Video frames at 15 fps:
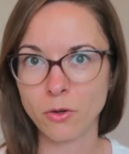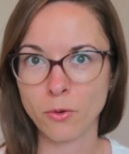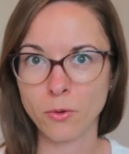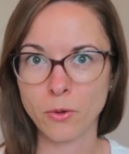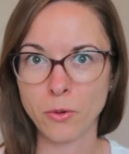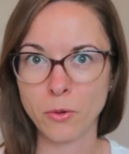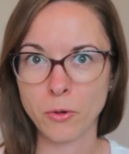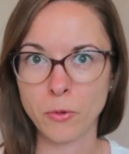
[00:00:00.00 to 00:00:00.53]

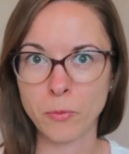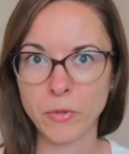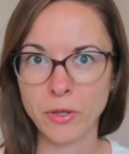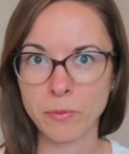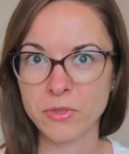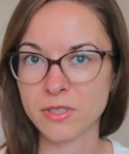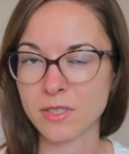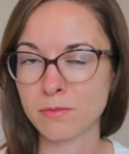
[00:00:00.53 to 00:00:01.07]
or
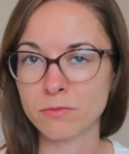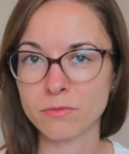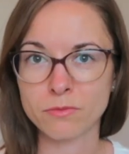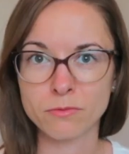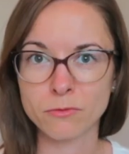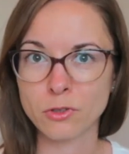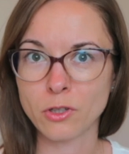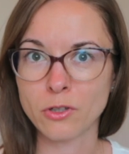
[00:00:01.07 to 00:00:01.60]
maybe some
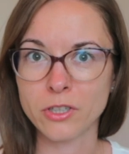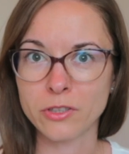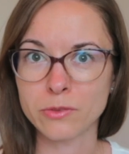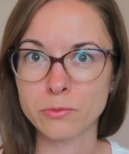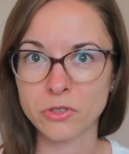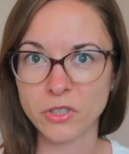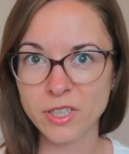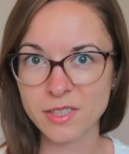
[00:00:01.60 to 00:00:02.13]
floral
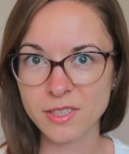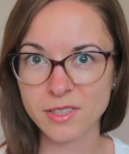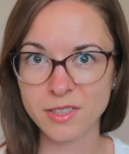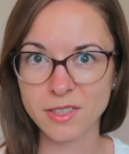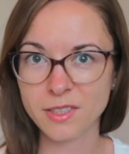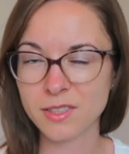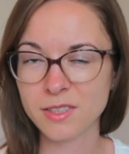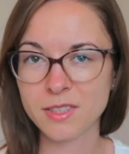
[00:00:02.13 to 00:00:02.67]

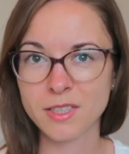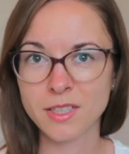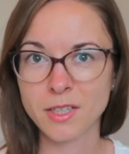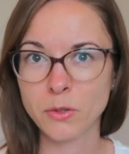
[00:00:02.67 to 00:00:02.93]
bracelets,